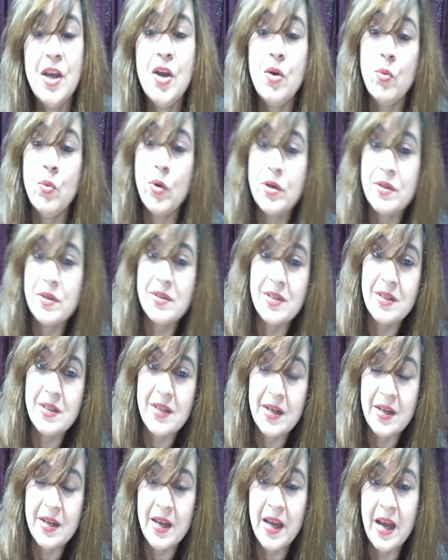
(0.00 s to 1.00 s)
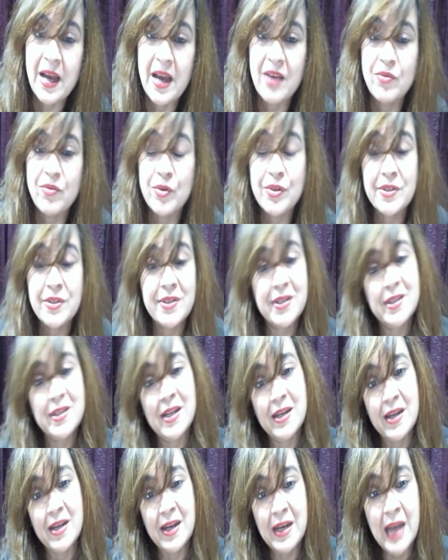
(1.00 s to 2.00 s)
What is it that I have? What is it
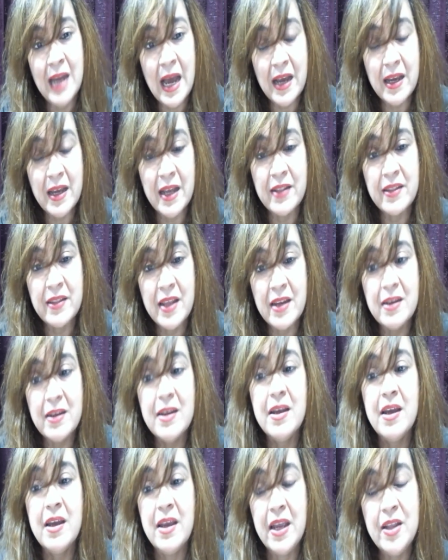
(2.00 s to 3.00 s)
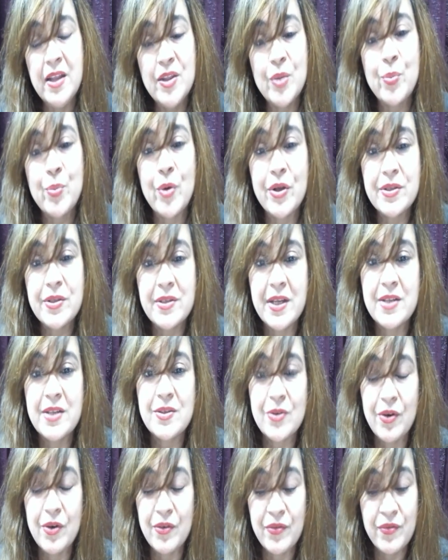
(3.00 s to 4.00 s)
that I lack? And then in the
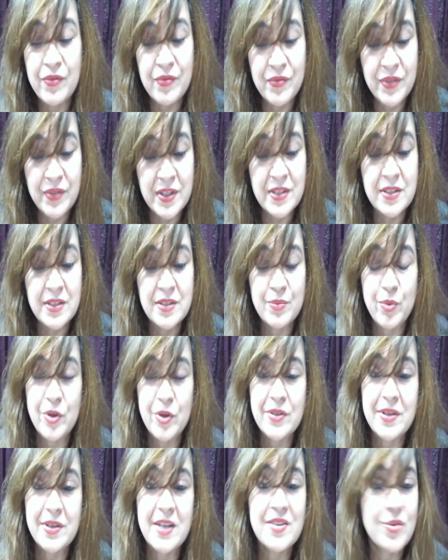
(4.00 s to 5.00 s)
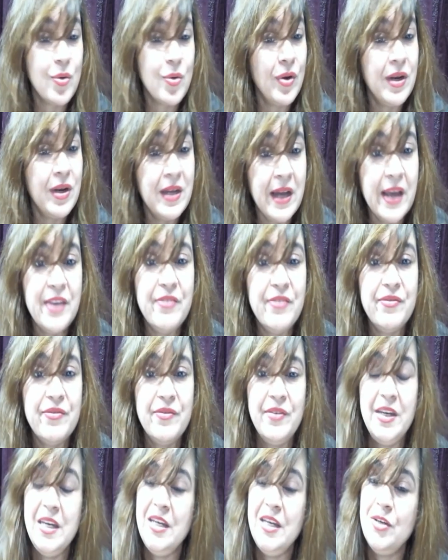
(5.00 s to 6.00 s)
process of this process called life,
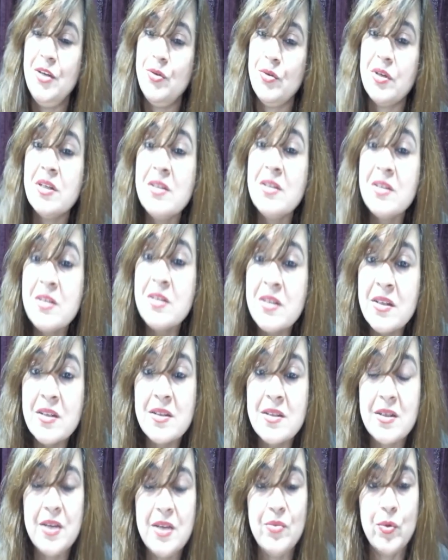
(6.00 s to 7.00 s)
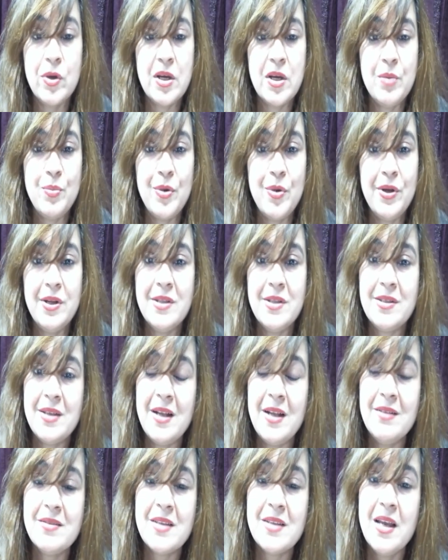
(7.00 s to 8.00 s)
we need to continuously work upon
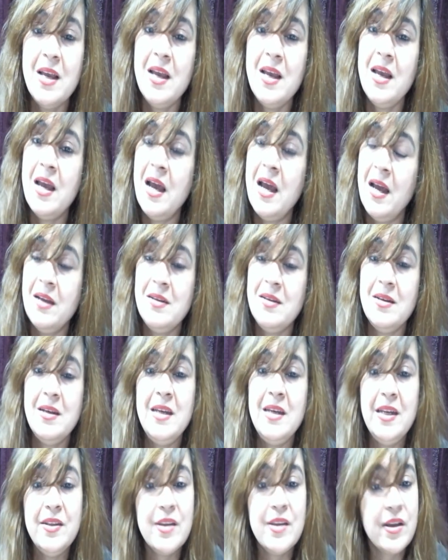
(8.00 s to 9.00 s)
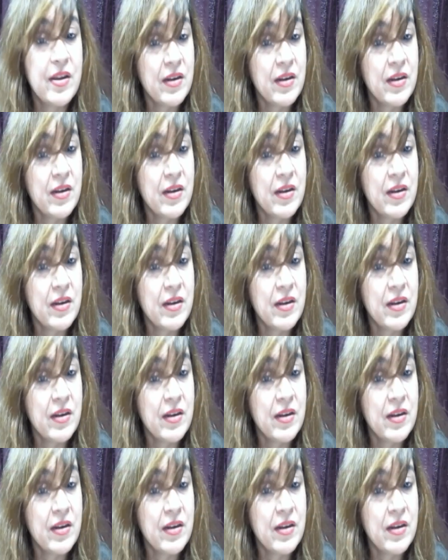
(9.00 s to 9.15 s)
ourselves and lead